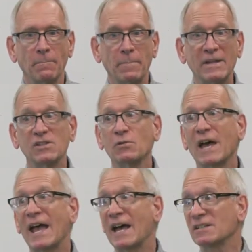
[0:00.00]

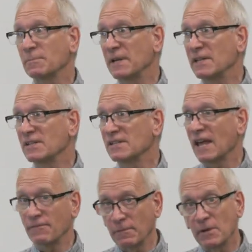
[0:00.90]
Benzodiazepines, is
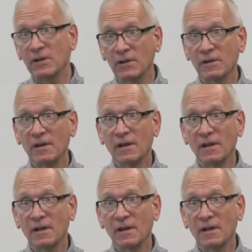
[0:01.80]
that familiar?